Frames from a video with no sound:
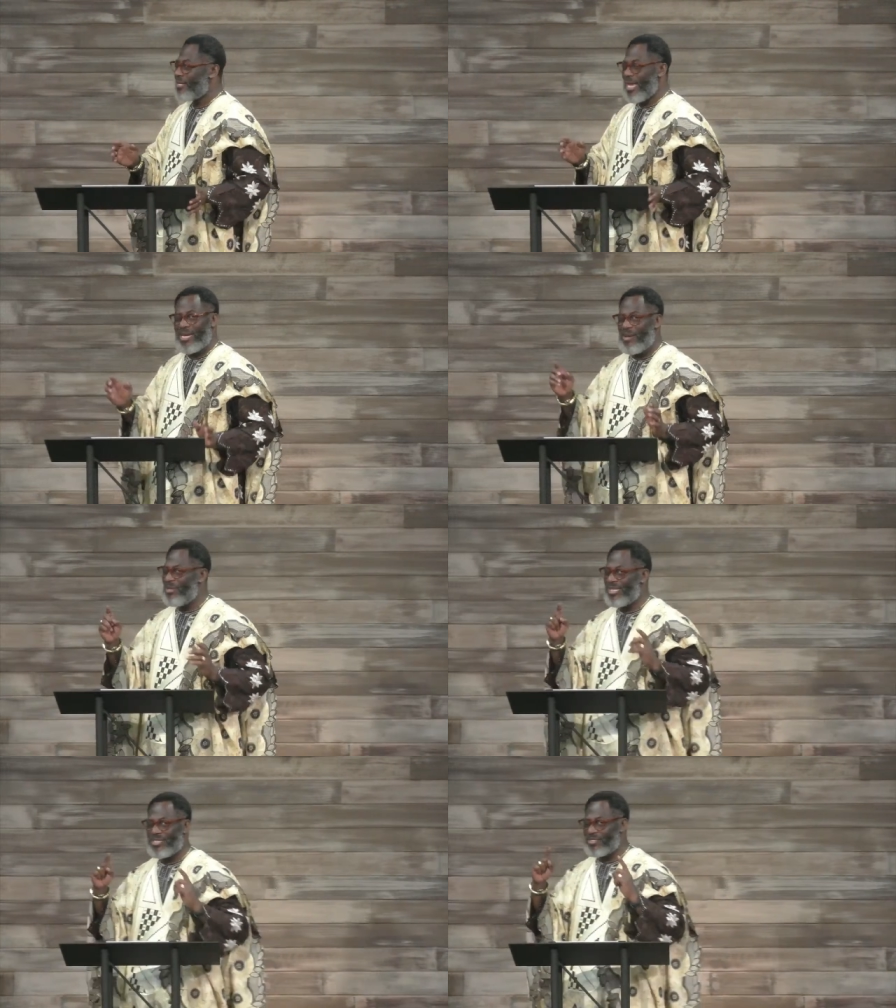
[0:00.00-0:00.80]
And let
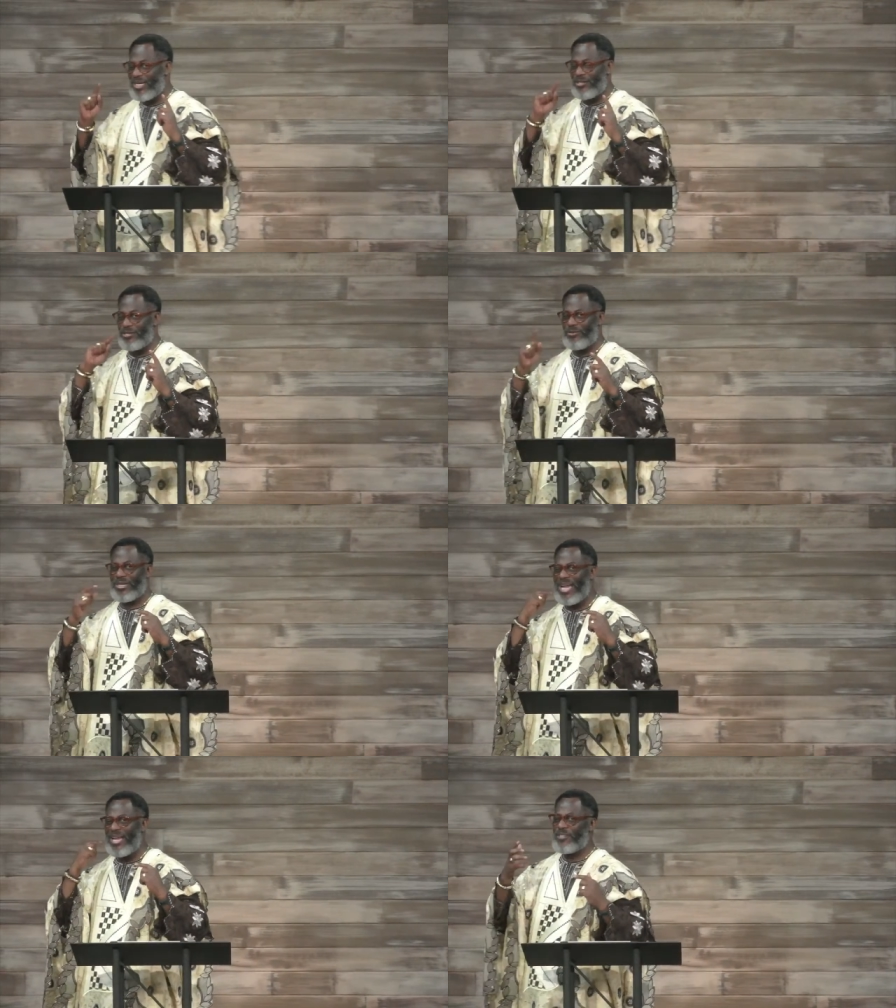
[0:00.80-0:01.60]
me just say to you,
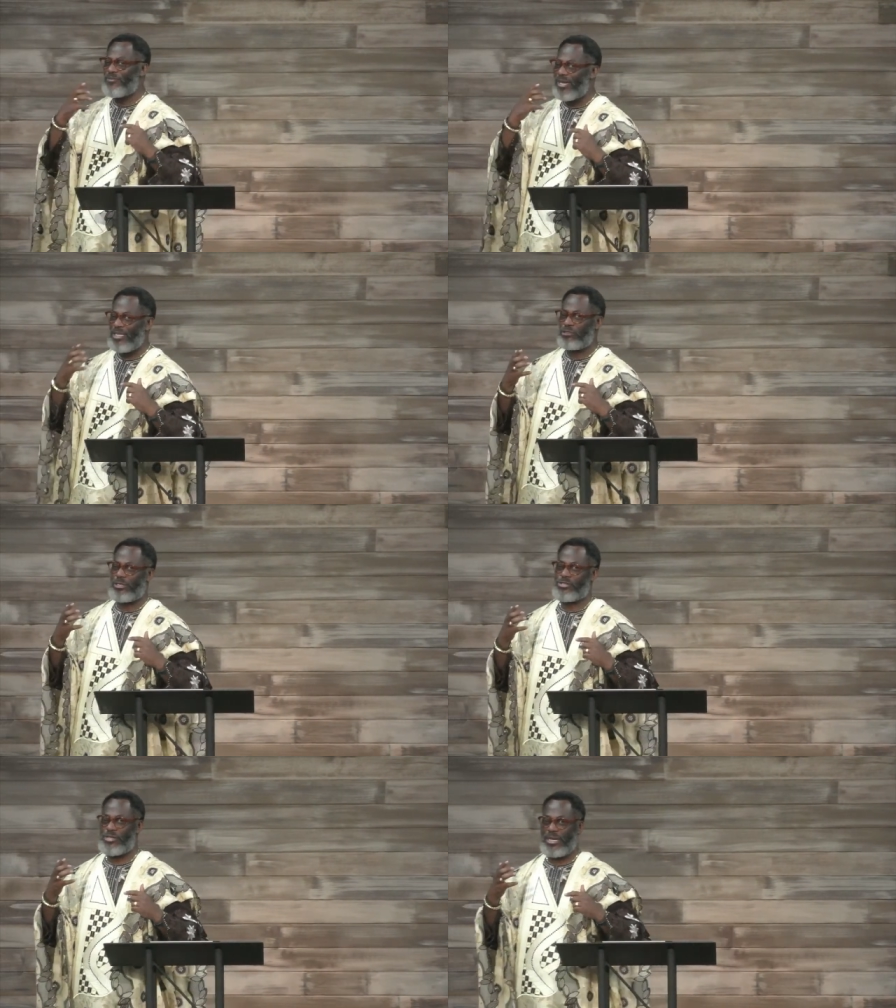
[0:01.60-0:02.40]
life is very
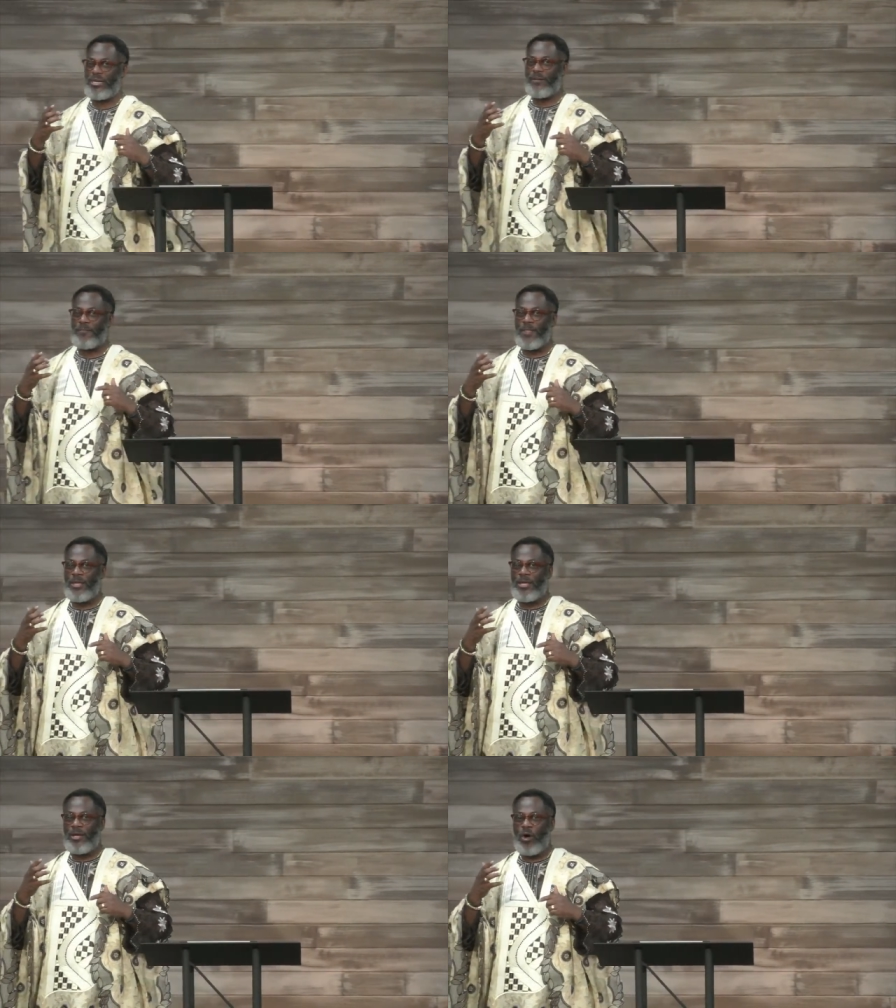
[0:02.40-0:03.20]
interesting.
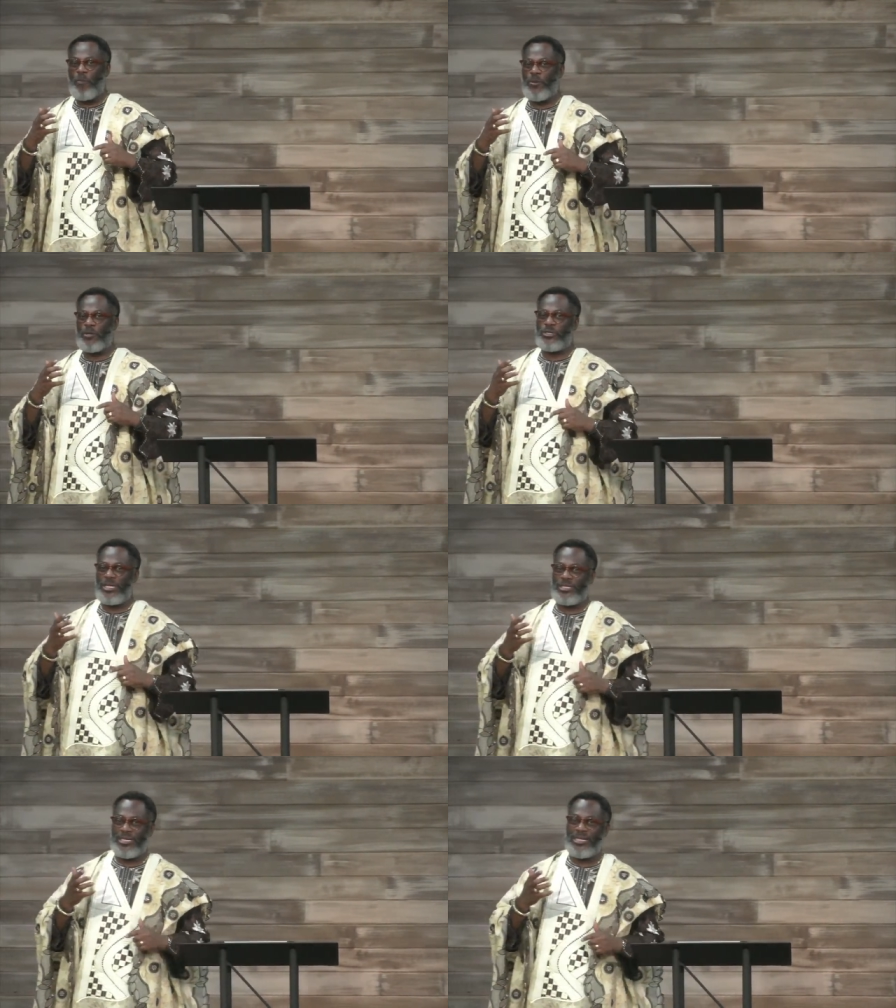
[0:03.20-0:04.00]

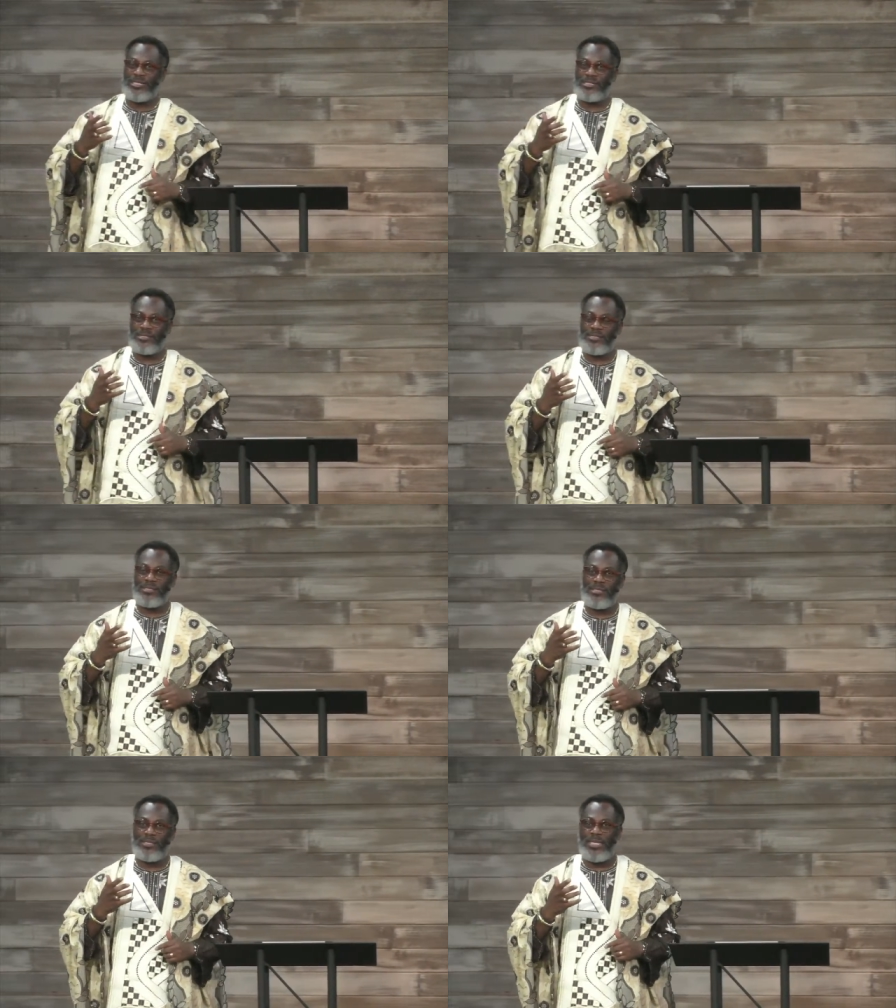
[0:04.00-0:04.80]
Opportunities
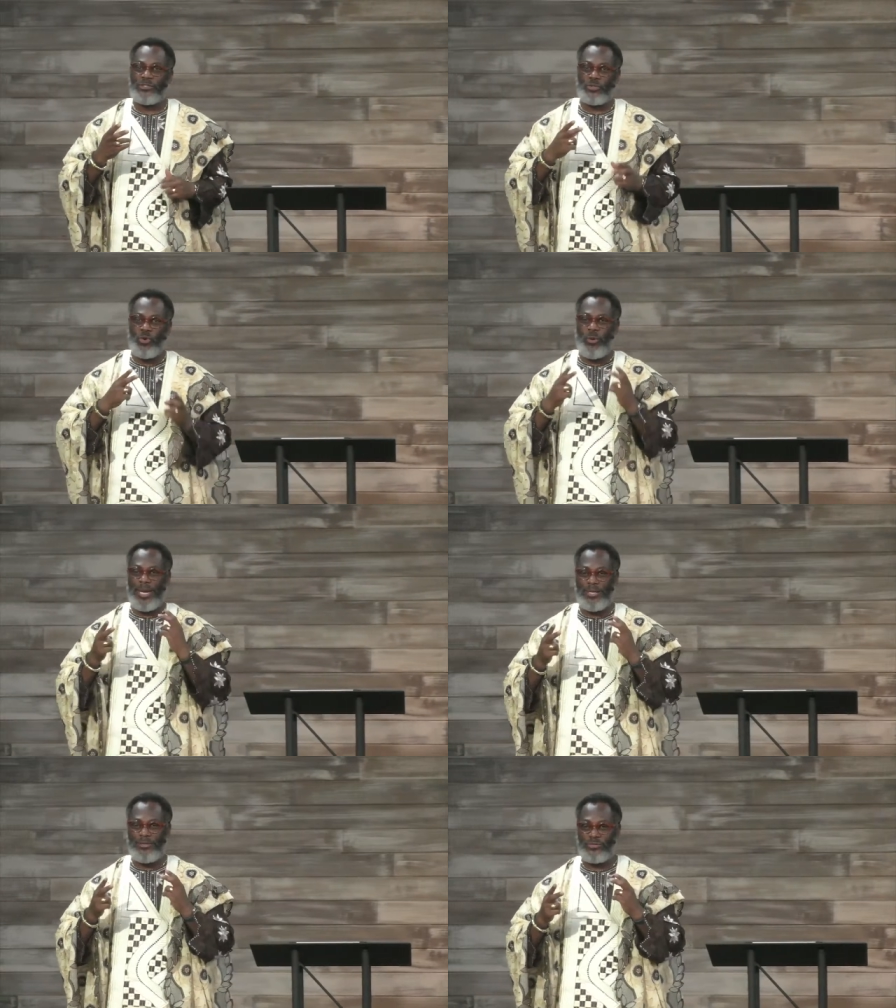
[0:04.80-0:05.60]
is 2
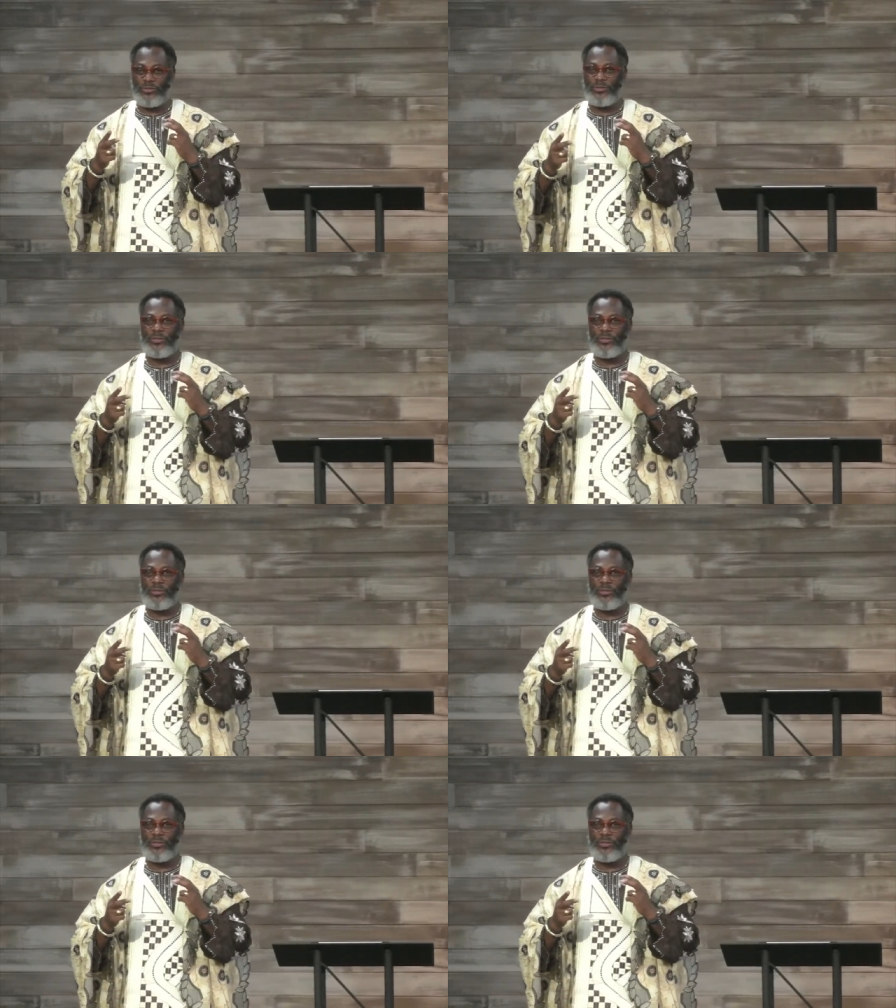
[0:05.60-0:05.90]
ways.